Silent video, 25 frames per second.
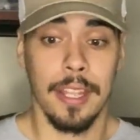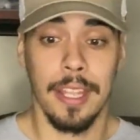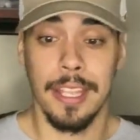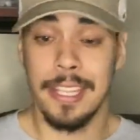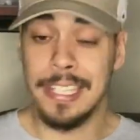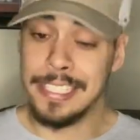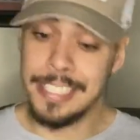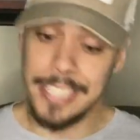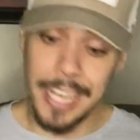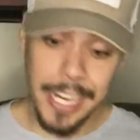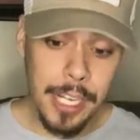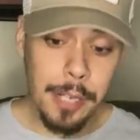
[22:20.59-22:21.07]

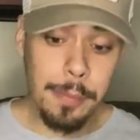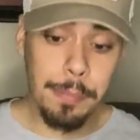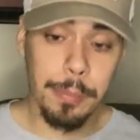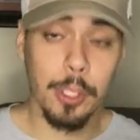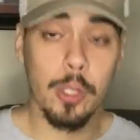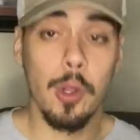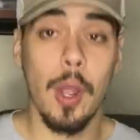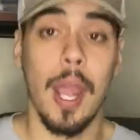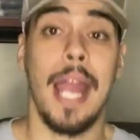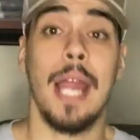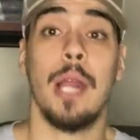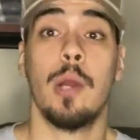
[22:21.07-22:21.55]
Jaden
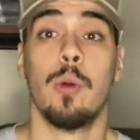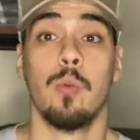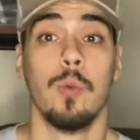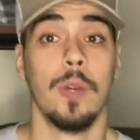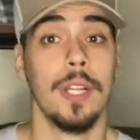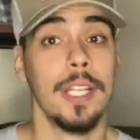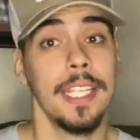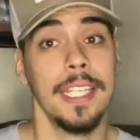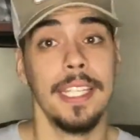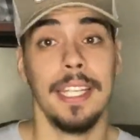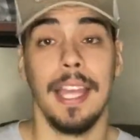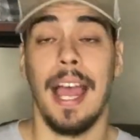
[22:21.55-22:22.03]
Blue, I've
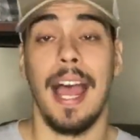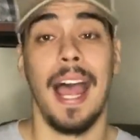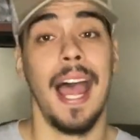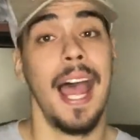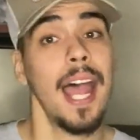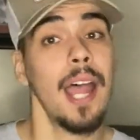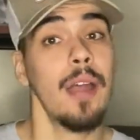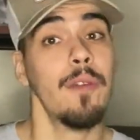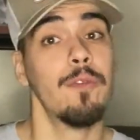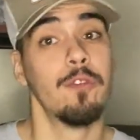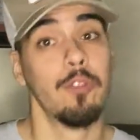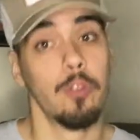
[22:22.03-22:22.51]

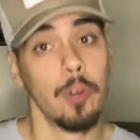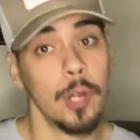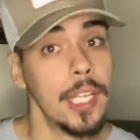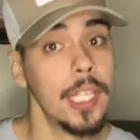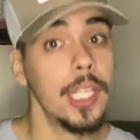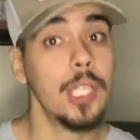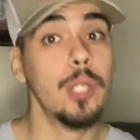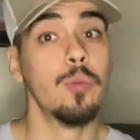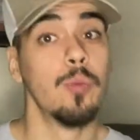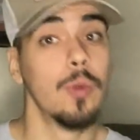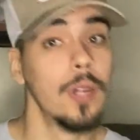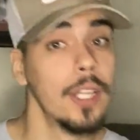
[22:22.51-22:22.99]

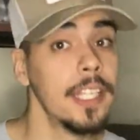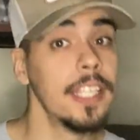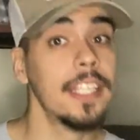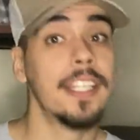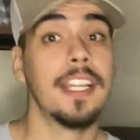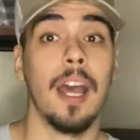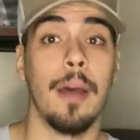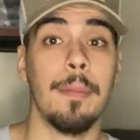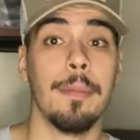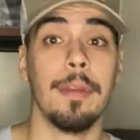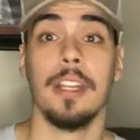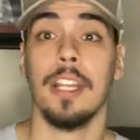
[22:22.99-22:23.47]
really
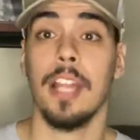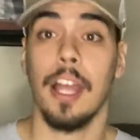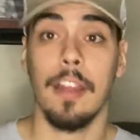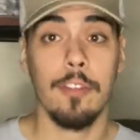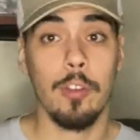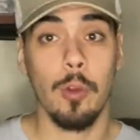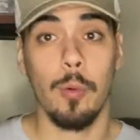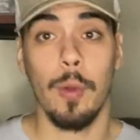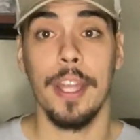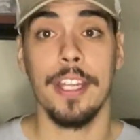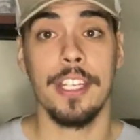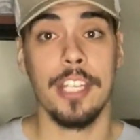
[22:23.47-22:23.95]
come to love
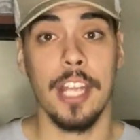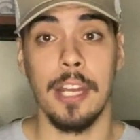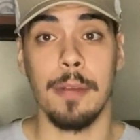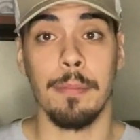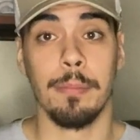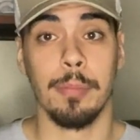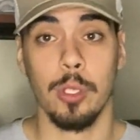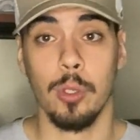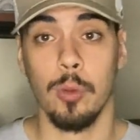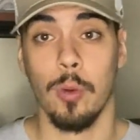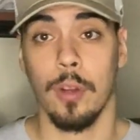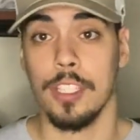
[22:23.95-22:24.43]
the way Jaden
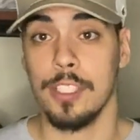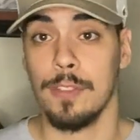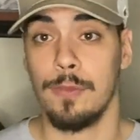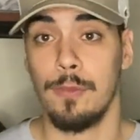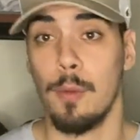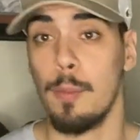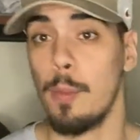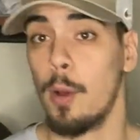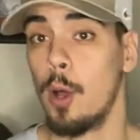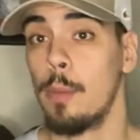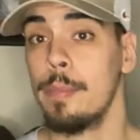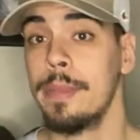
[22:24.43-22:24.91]
Blue runs
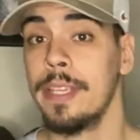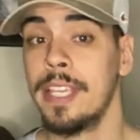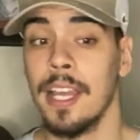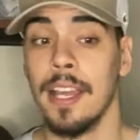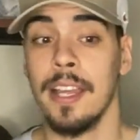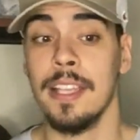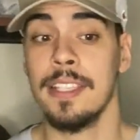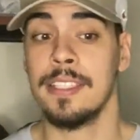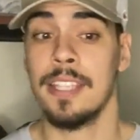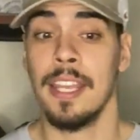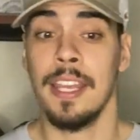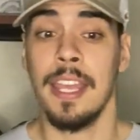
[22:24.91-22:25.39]
football,
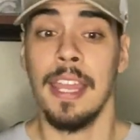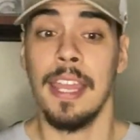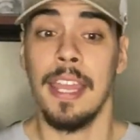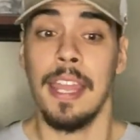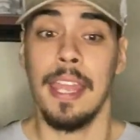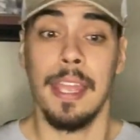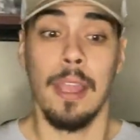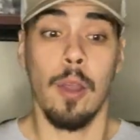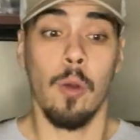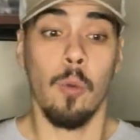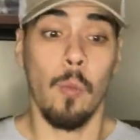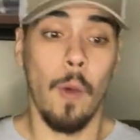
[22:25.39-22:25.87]
because
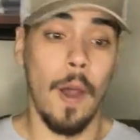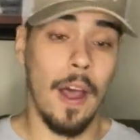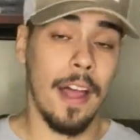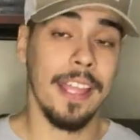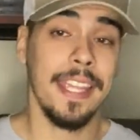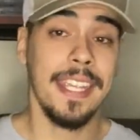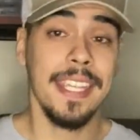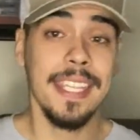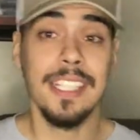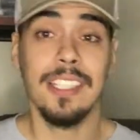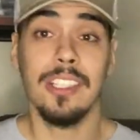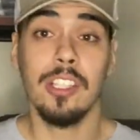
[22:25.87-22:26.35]
while
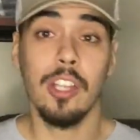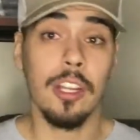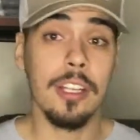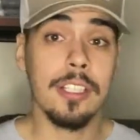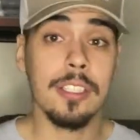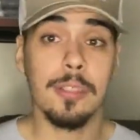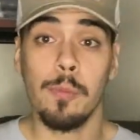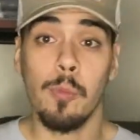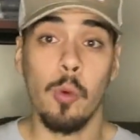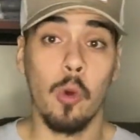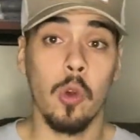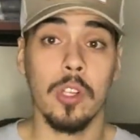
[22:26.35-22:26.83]
he
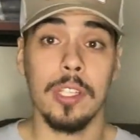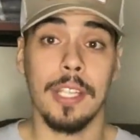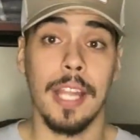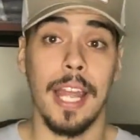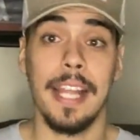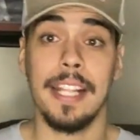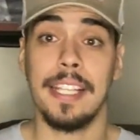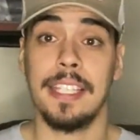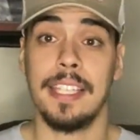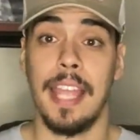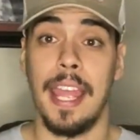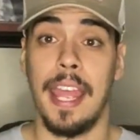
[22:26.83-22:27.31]
looks more
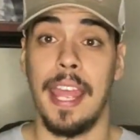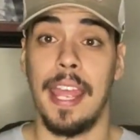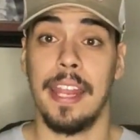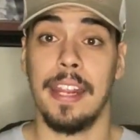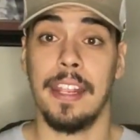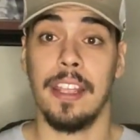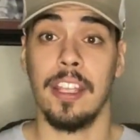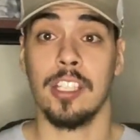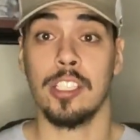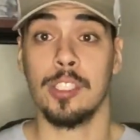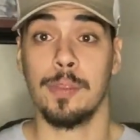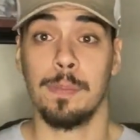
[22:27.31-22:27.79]
like
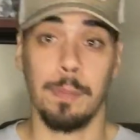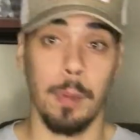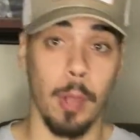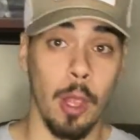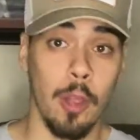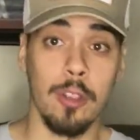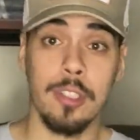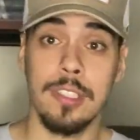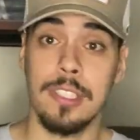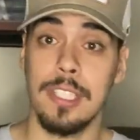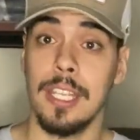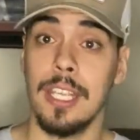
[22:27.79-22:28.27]
that
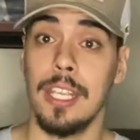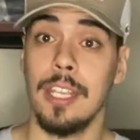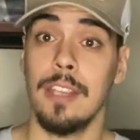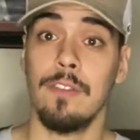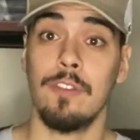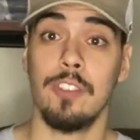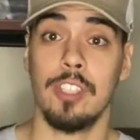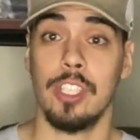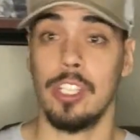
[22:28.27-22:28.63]
explosive,